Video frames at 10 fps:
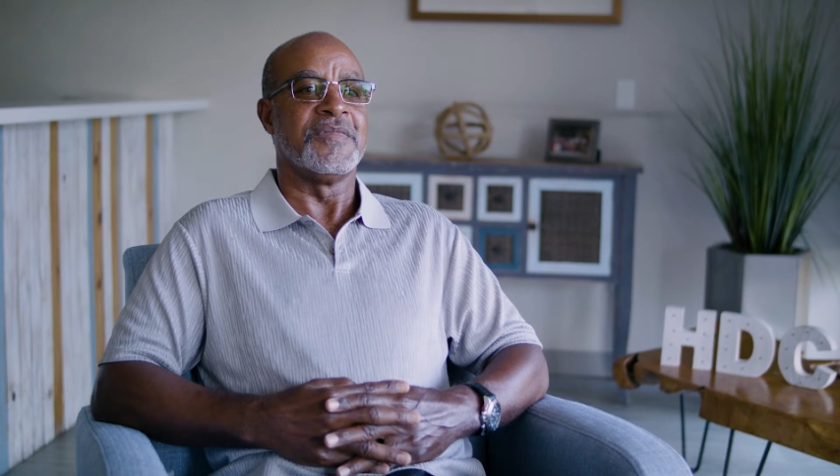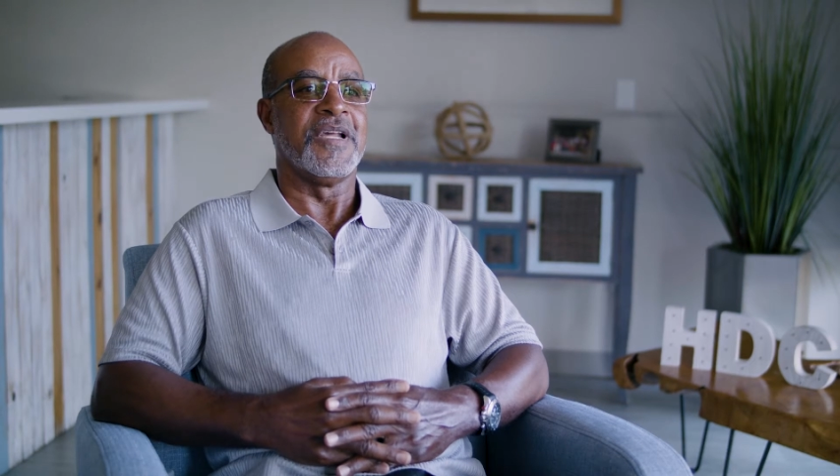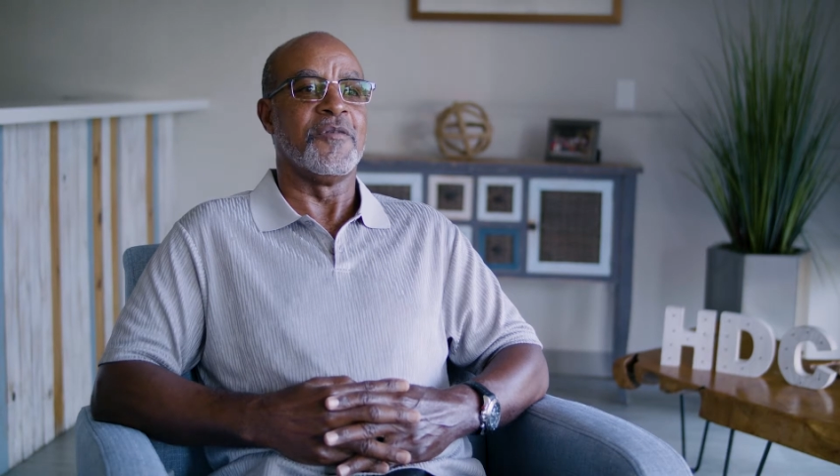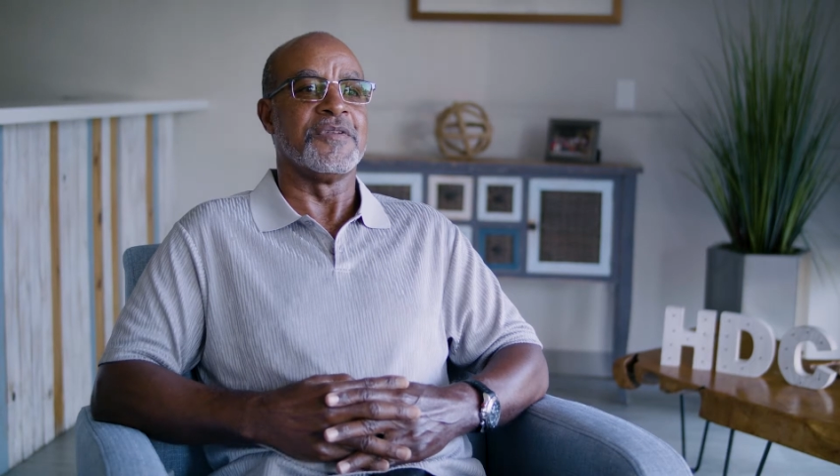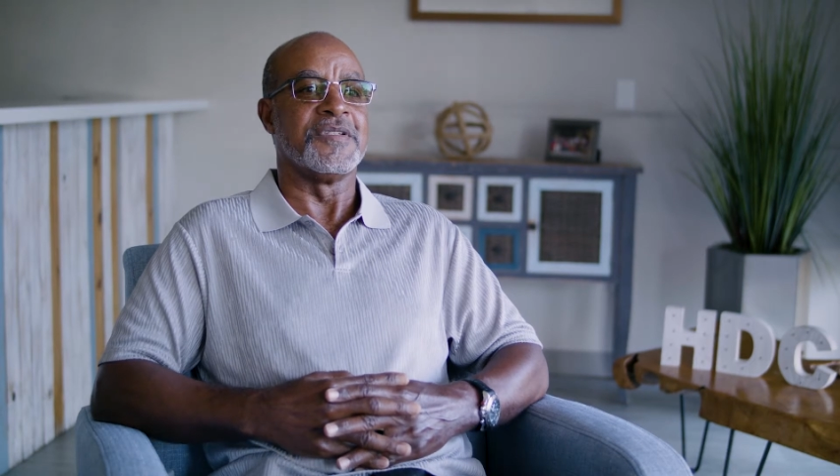
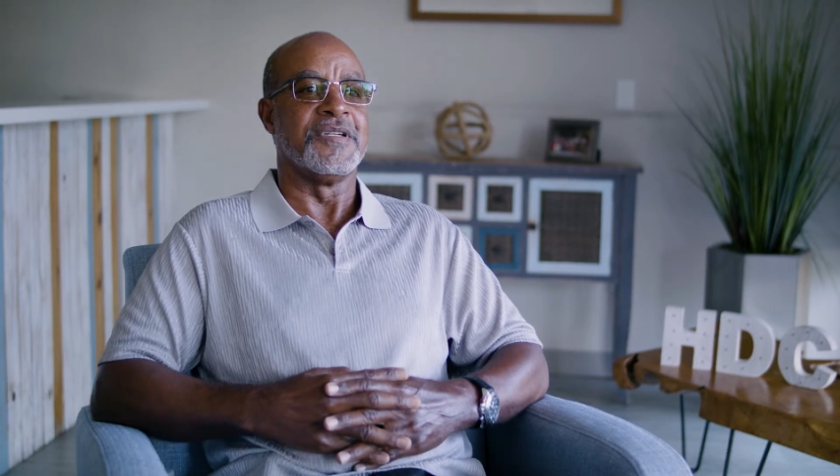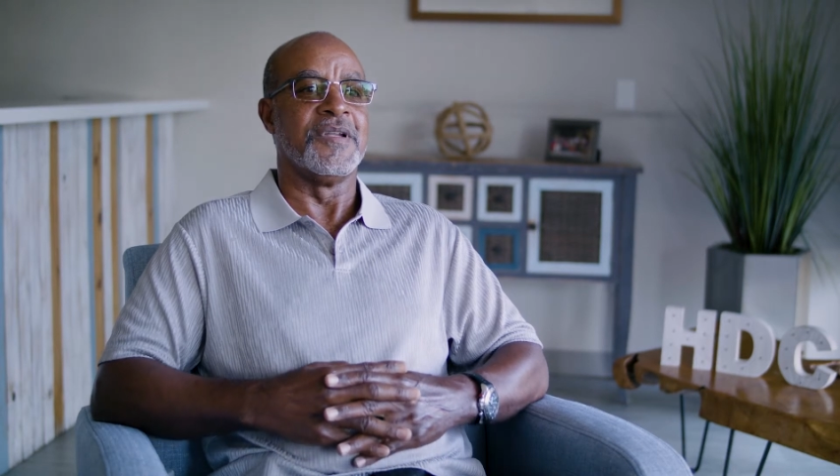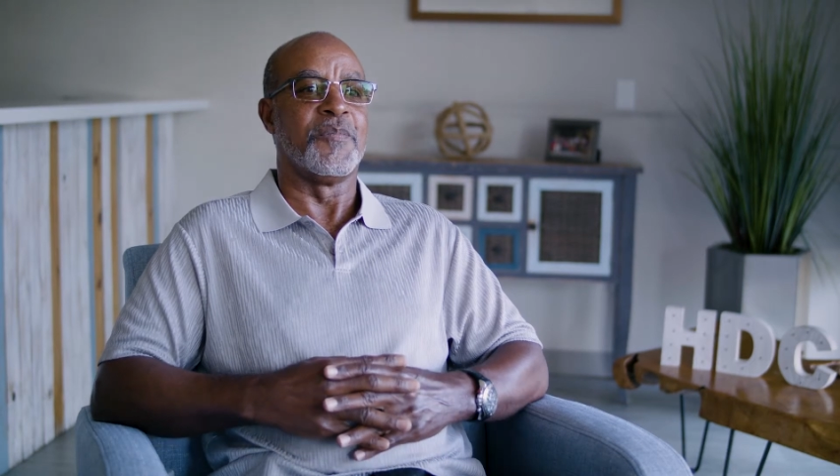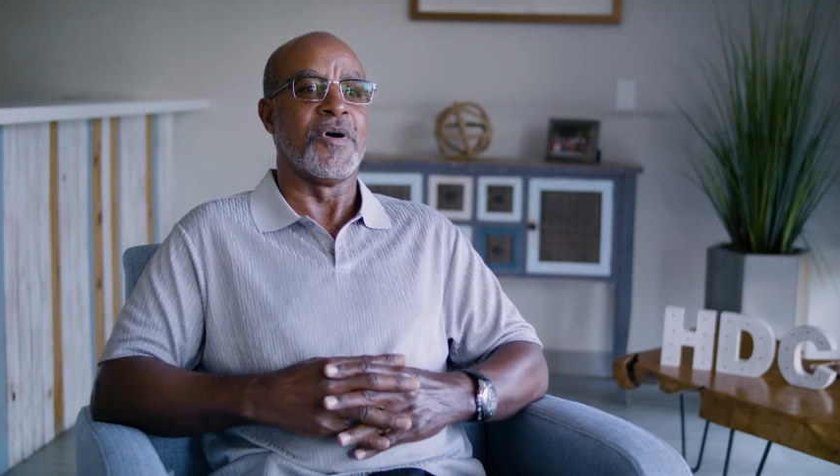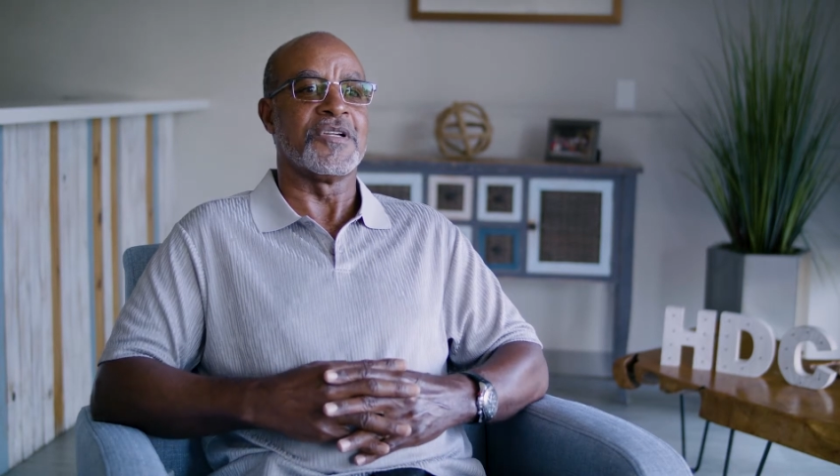
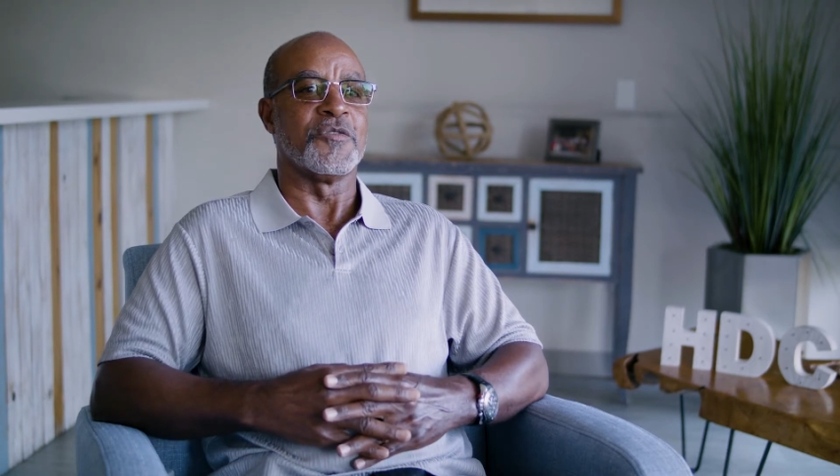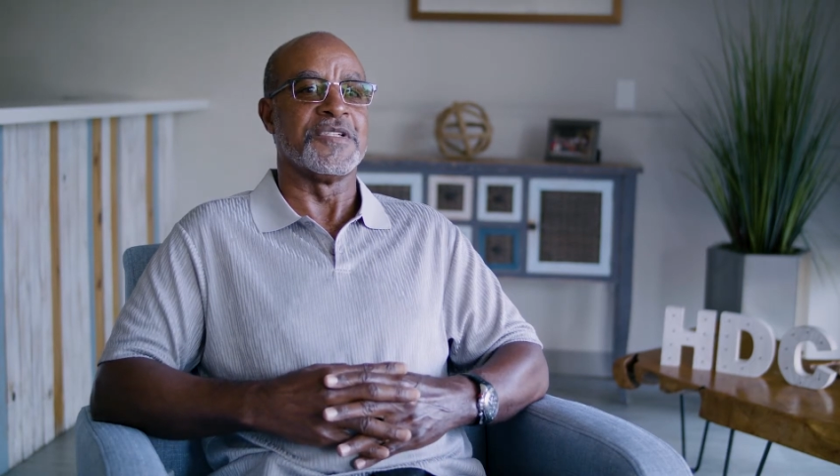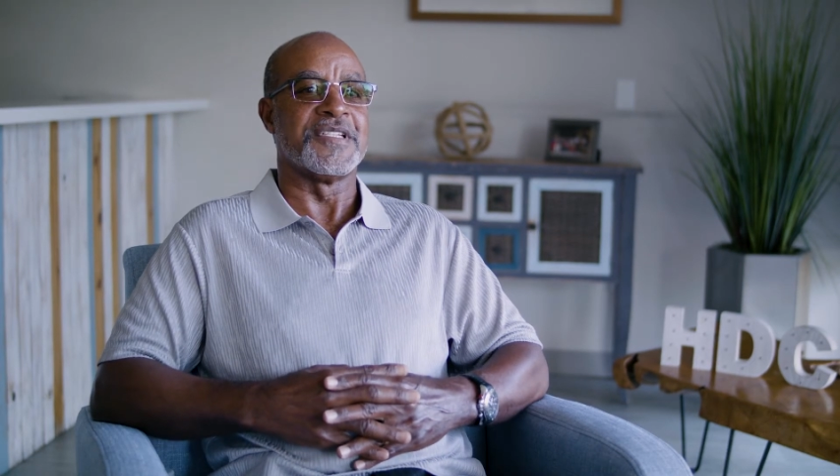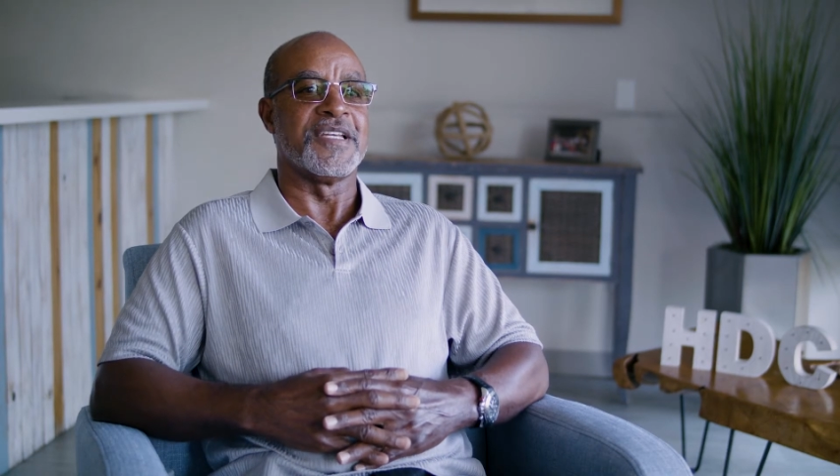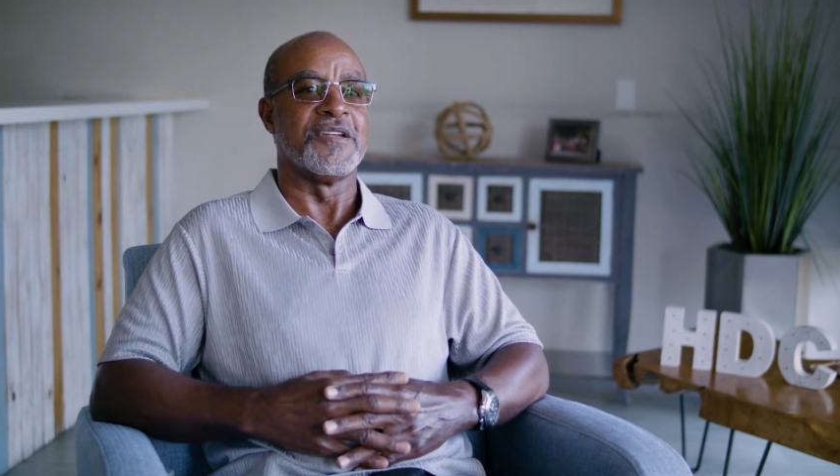
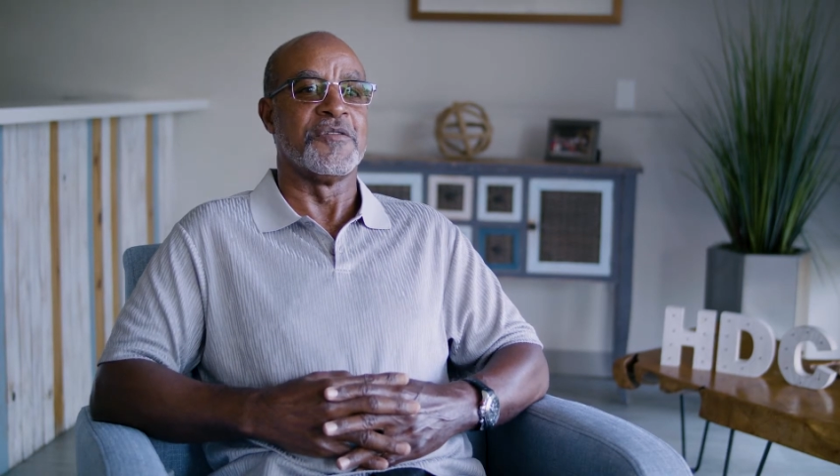was sitting